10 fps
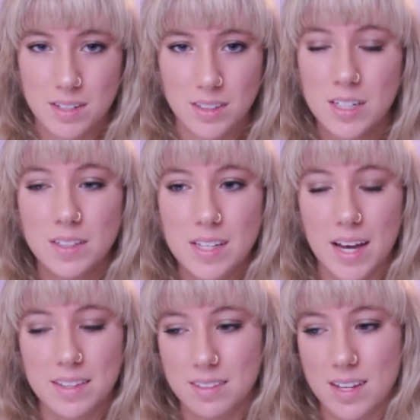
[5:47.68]
Literally
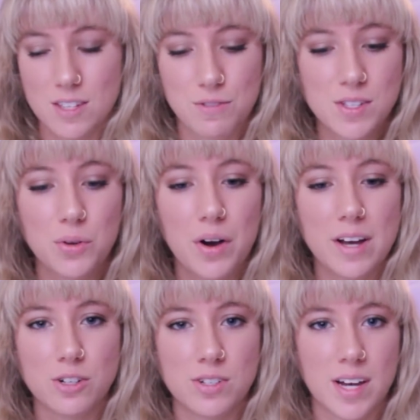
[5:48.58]
that. It's physical
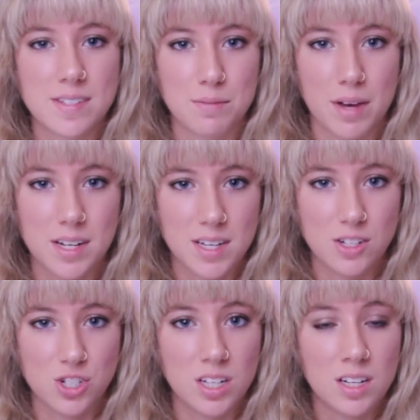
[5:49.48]
exercise and meditation.